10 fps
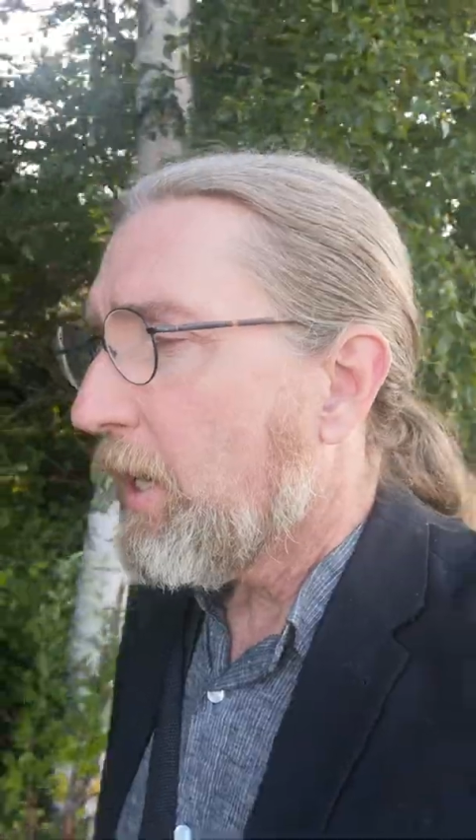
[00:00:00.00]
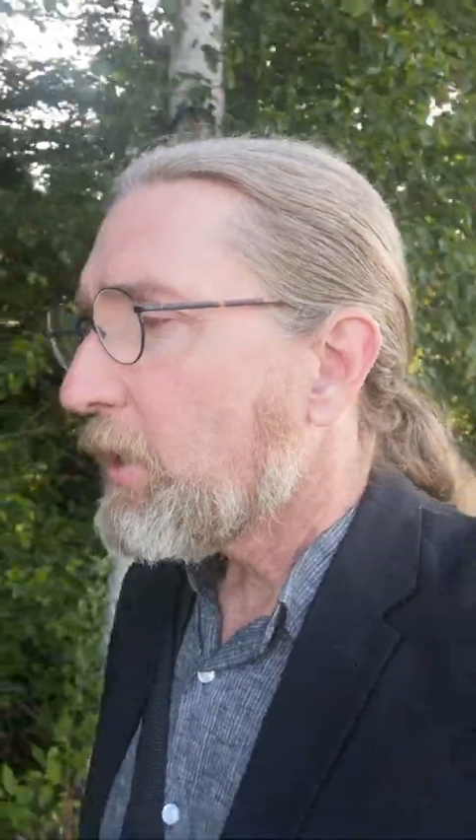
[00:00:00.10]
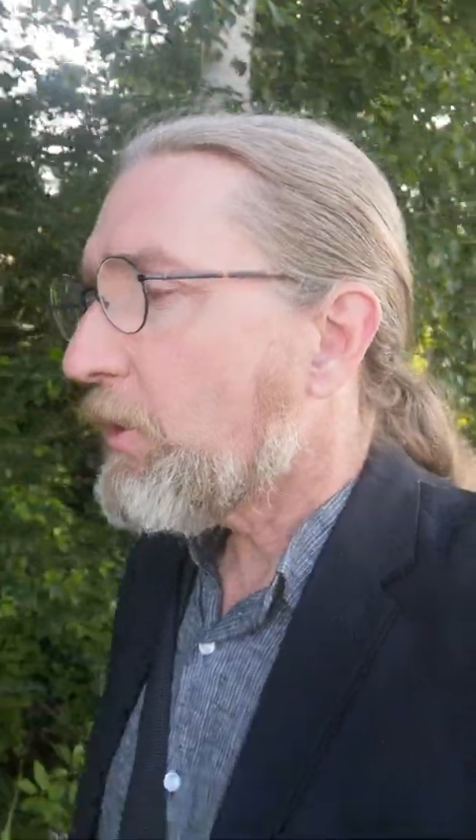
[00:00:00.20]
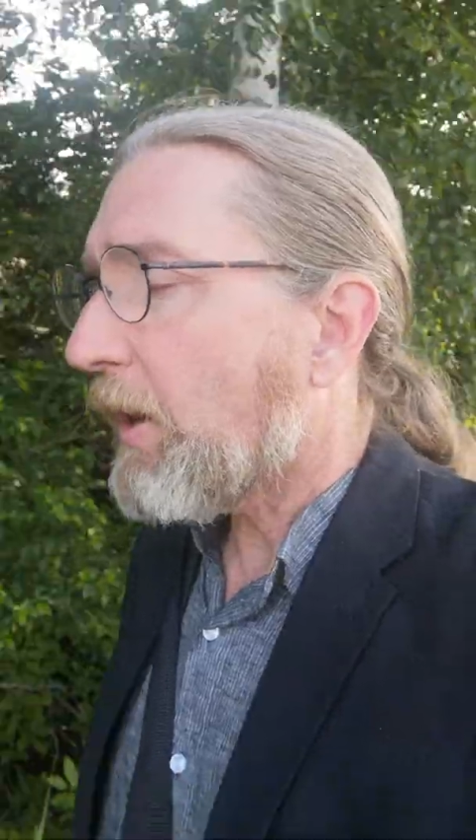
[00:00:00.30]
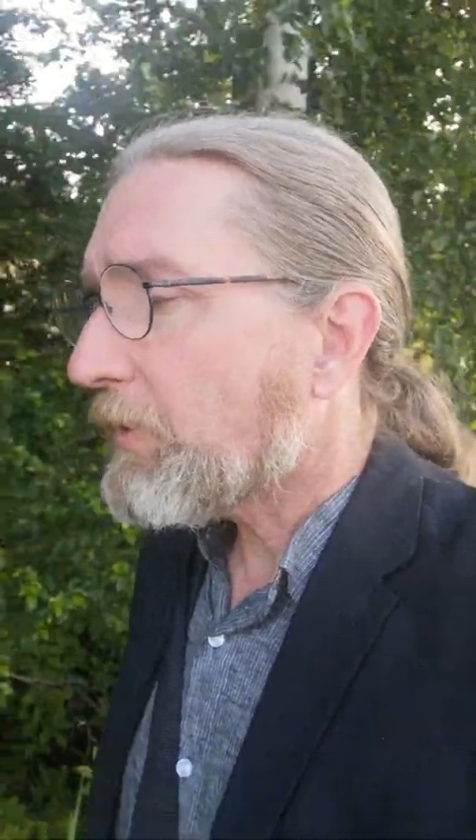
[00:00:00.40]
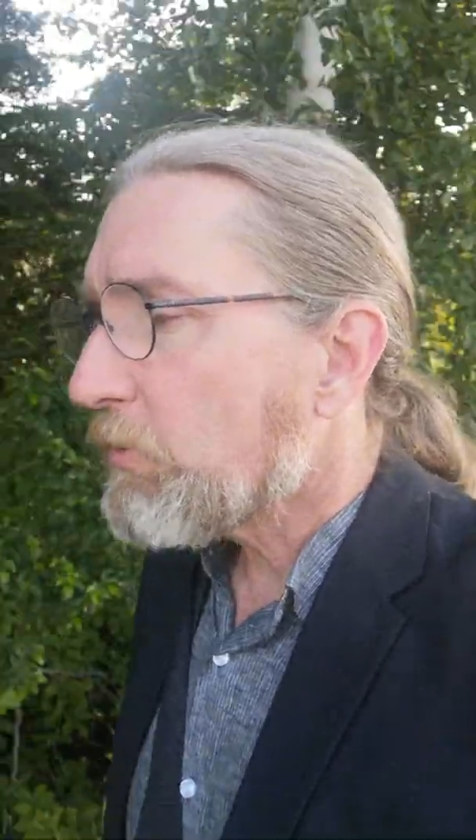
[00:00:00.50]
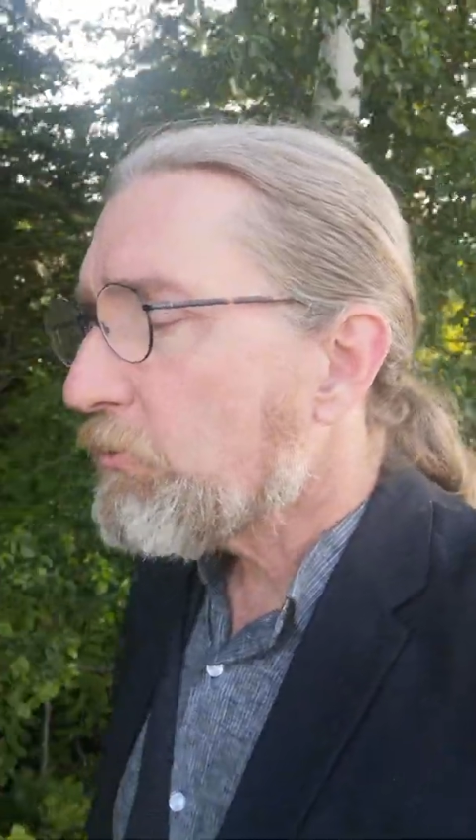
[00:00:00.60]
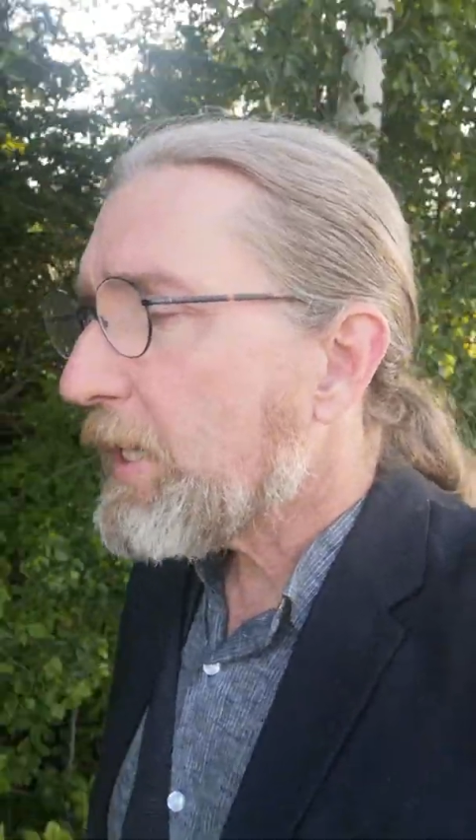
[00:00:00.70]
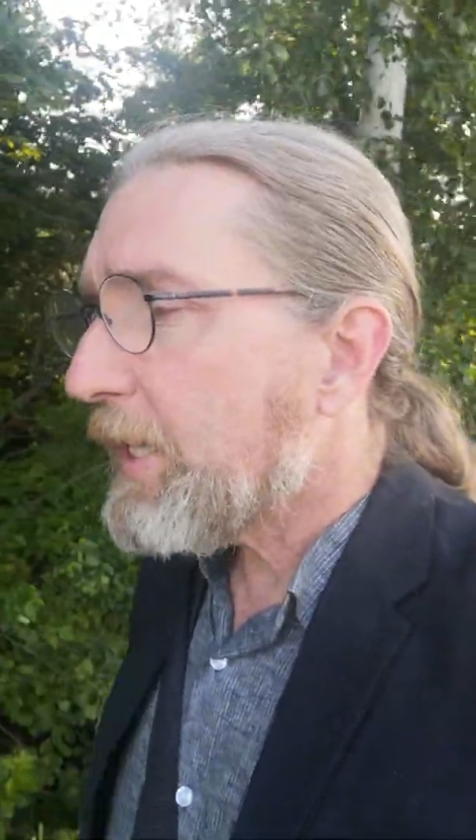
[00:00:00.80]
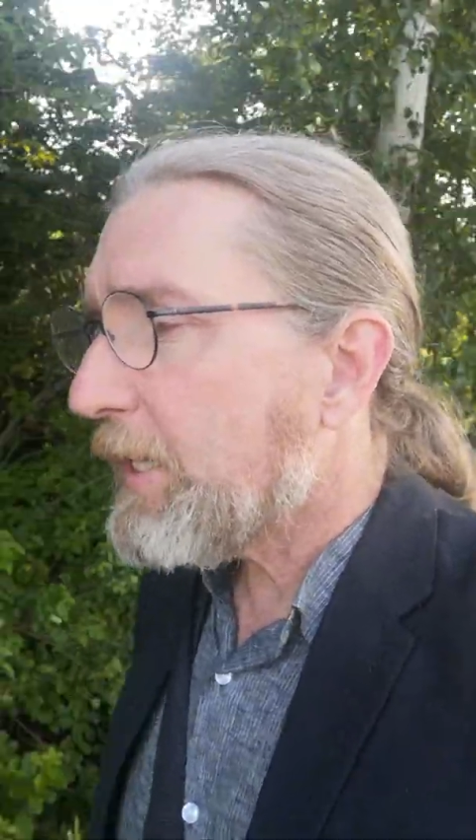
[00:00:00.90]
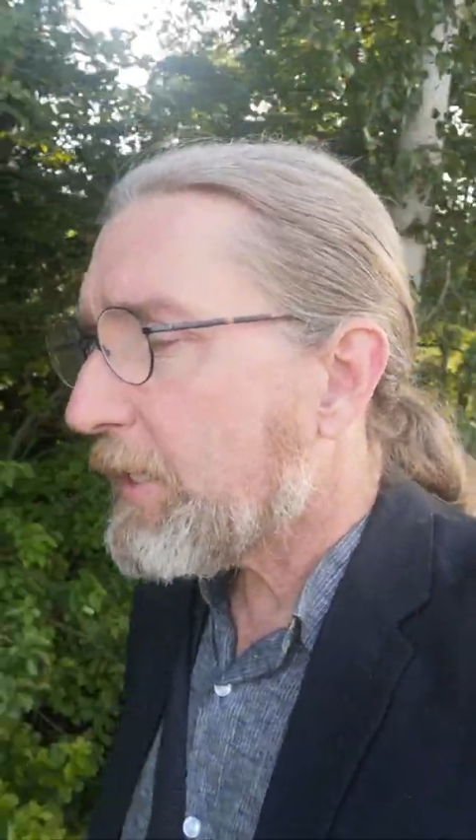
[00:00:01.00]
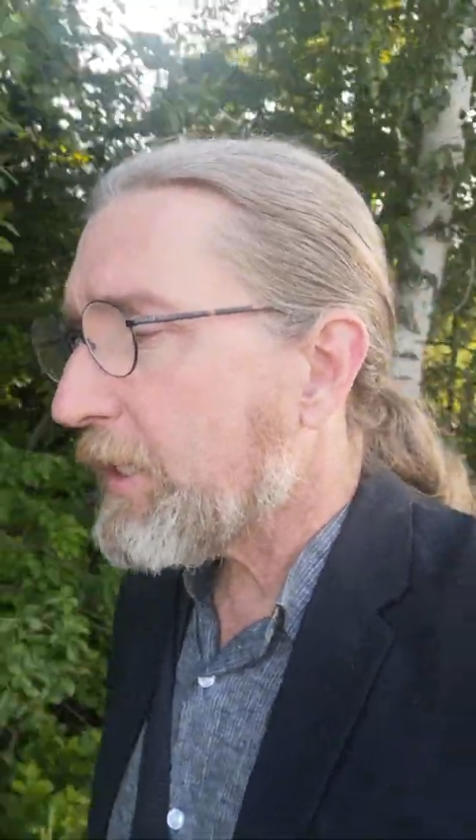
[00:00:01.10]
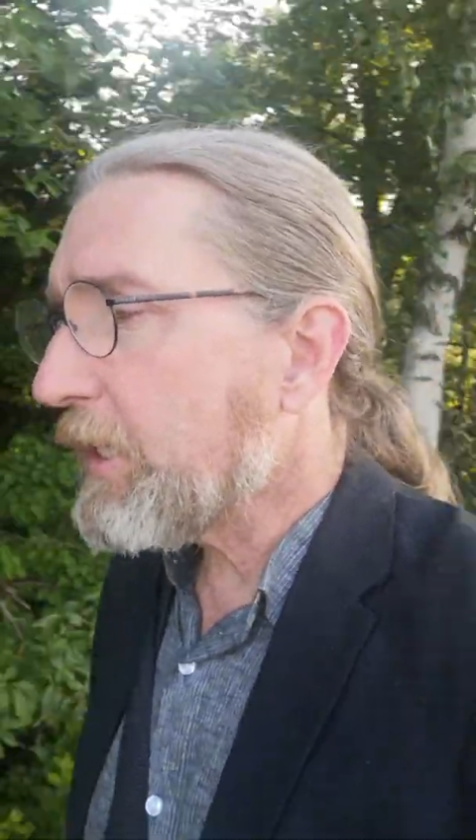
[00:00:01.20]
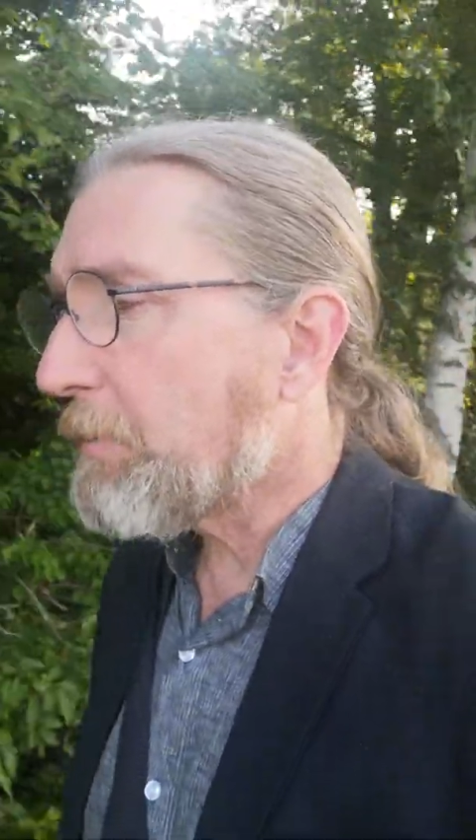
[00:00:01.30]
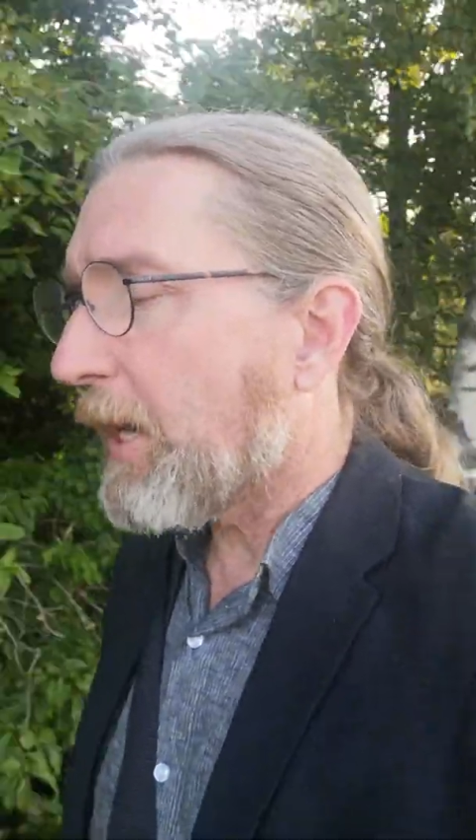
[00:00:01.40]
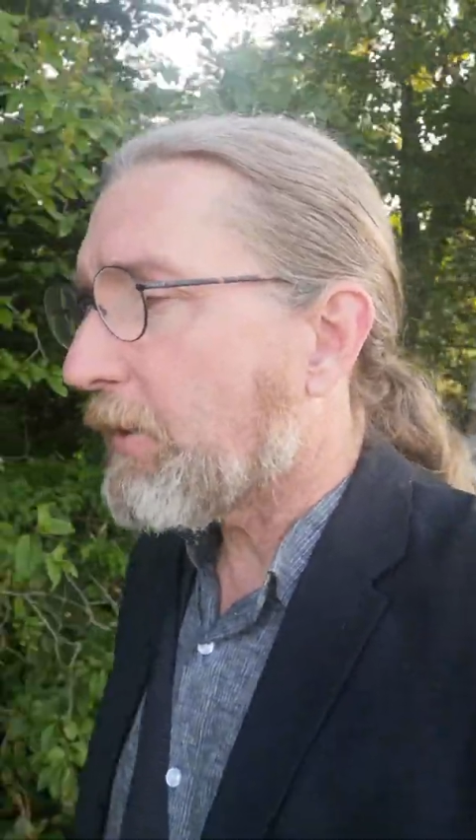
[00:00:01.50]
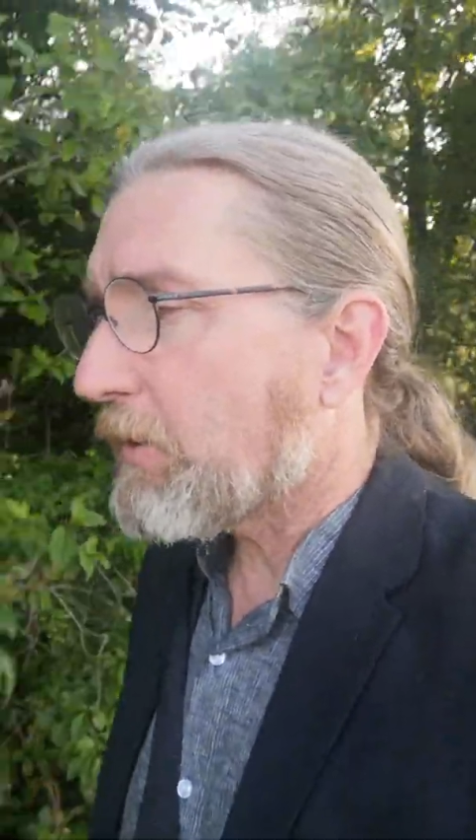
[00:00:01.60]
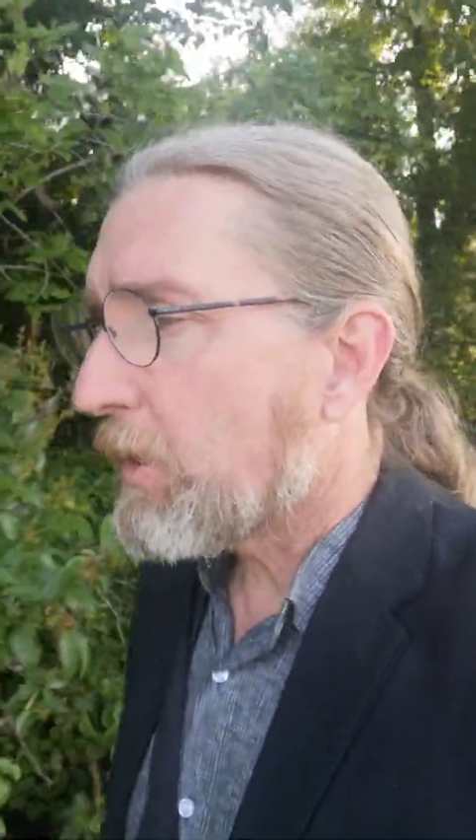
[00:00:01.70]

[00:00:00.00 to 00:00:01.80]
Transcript: you have to really think about